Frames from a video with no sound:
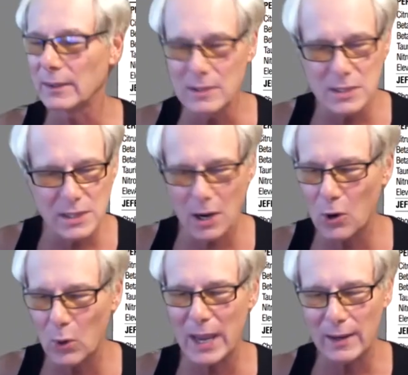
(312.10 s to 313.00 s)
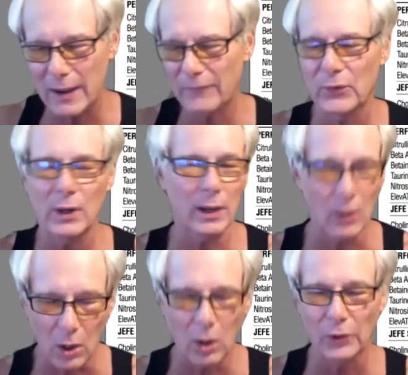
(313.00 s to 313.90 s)
no effort at
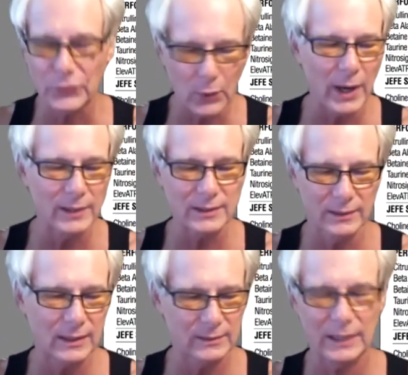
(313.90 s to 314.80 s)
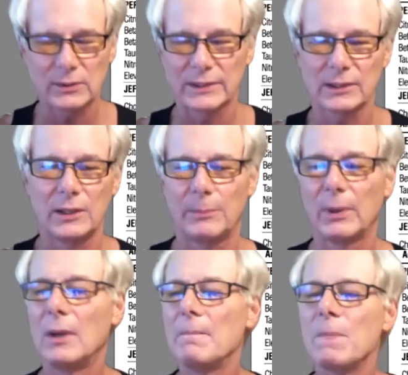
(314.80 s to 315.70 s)
all trying to get to sleep.
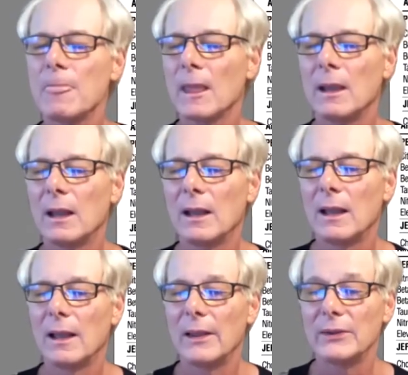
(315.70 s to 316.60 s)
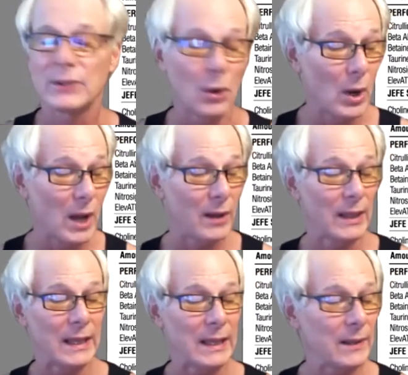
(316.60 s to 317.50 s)
So
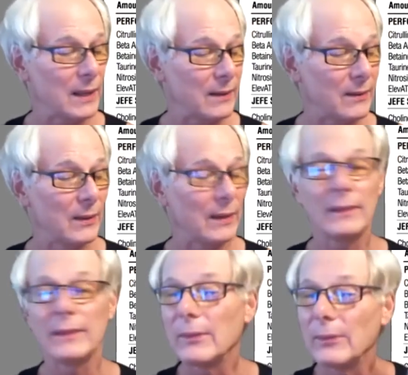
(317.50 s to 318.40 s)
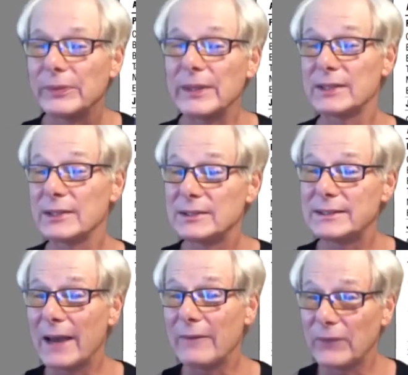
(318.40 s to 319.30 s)
this is
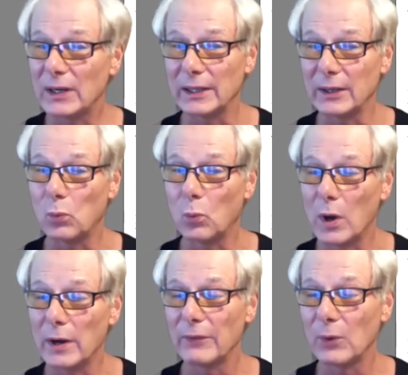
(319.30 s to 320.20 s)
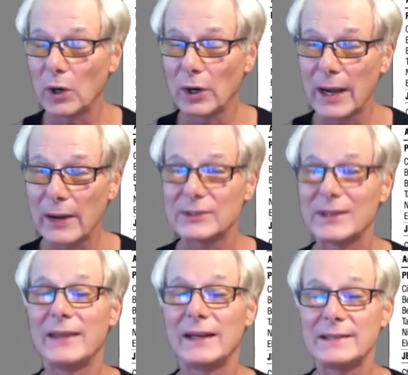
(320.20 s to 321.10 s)
definitely one of the
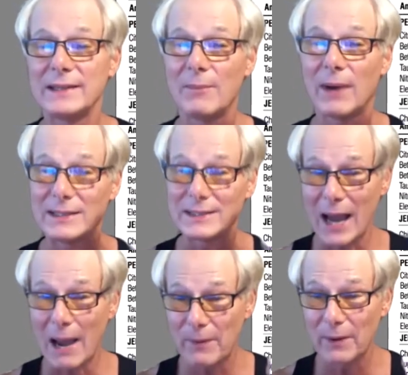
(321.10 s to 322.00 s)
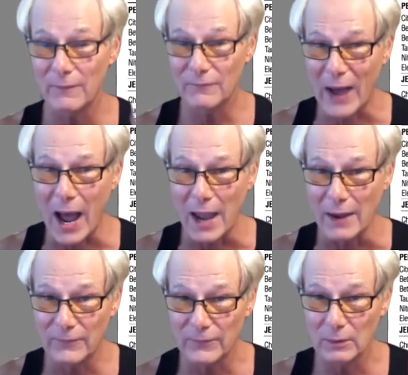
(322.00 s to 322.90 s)
workouts that is in my top
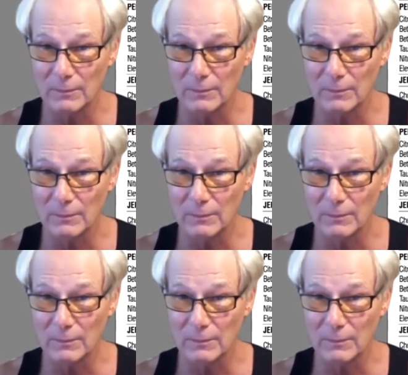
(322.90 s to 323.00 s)
5.